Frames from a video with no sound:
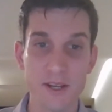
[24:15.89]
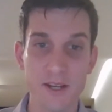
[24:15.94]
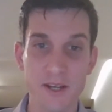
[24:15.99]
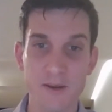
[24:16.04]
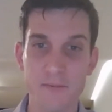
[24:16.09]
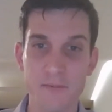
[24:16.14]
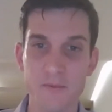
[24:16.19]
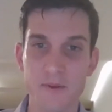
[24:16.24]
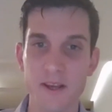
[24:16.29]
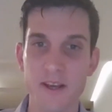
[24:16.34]

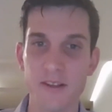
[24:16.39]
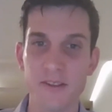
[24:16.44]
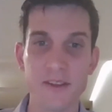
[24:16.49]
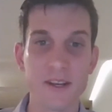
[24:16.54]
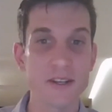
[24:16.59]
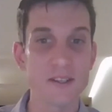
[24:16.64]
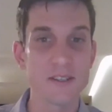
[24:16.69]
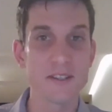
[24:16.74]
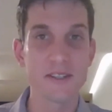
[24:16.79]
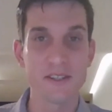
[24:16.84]
Our
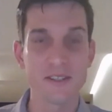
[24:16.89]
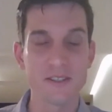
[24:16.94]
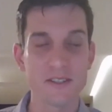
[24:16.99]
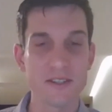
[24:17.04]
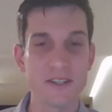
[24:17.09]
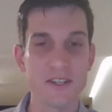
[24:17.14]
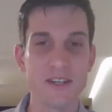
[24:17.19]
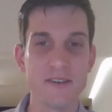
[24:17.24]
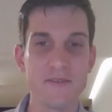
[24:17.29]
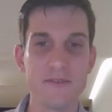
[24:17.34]
thanks
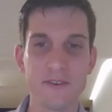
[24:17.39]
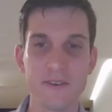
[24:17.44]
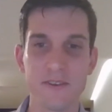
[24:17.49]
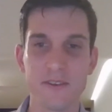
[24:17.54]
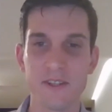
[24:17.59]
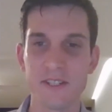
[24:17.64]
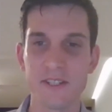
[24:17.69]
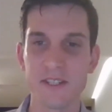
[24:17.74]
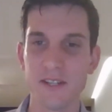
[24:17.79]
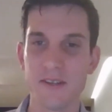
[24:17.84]
to Eva
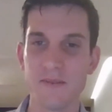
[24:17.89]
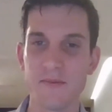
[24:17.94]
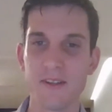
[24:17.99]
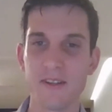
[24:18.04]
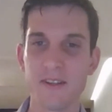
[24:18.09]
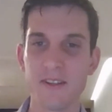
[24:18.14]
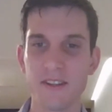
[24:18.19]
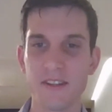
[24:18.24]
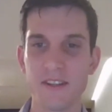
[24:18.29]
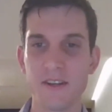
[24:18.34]
and the team
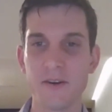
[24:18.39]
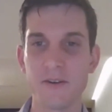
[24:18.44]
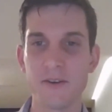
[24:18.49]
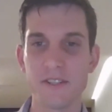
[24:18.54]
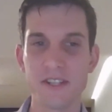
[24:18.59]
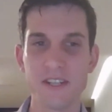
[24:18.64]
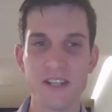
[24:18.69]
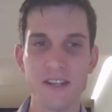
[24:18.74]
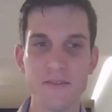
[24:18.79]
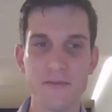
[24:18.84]
at the
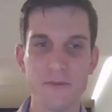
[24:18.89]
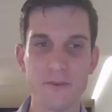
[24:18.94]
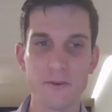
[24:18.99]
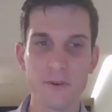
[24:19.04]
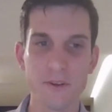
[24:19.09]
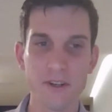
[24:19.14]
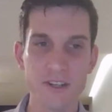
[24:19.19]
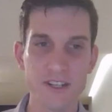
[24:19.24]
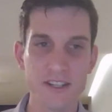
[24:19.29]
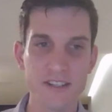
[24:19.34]
OECD for
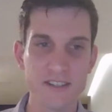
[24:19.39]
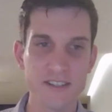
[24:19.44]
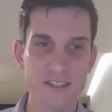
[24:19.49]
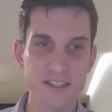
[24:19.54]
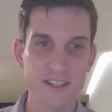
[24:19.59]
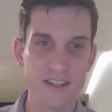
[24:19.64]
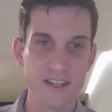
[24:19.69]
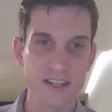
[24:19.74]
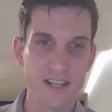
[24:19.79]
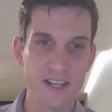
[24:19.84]

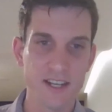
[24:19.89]
organising,